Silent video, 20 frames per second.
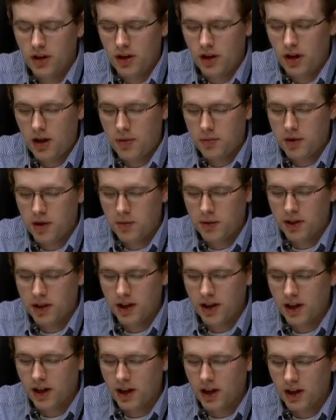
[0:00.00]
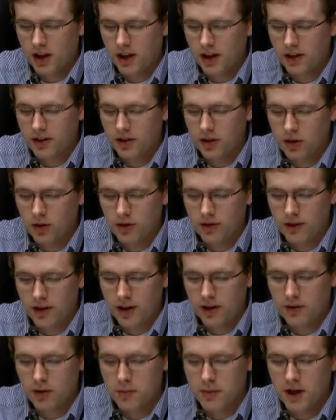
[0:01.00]
upcoming thing I'd like to notify
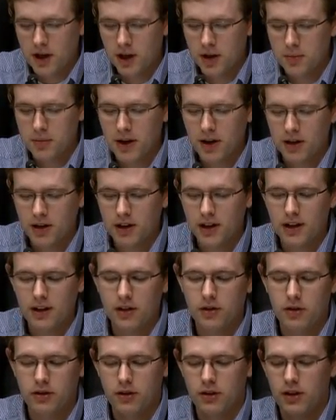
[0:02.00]
everybody about, and that is,